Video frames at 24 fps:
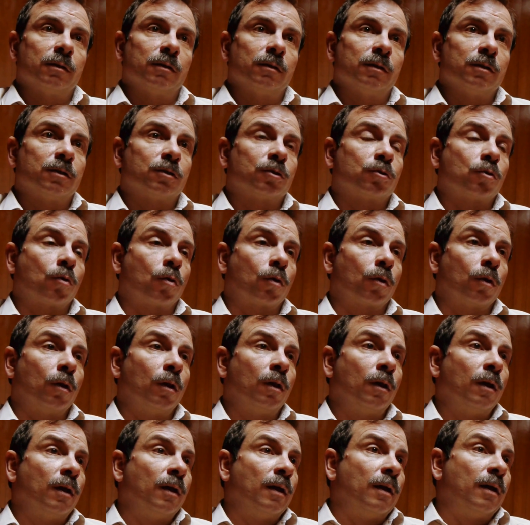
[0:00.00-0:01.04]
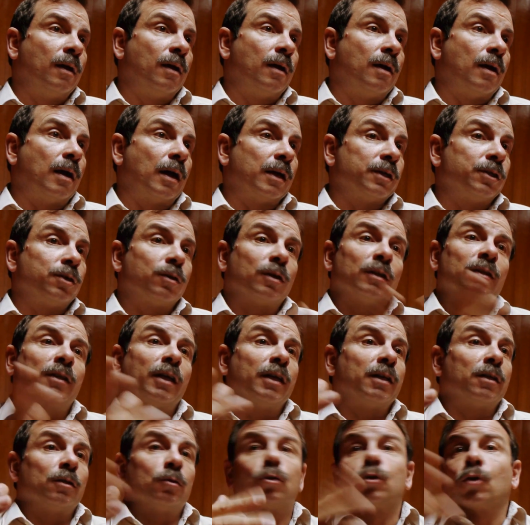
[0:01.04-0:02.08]
this struggle and you can
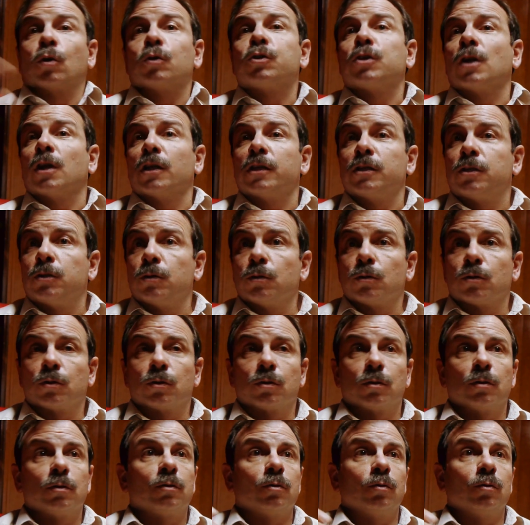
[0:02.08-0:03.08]
take it to social issues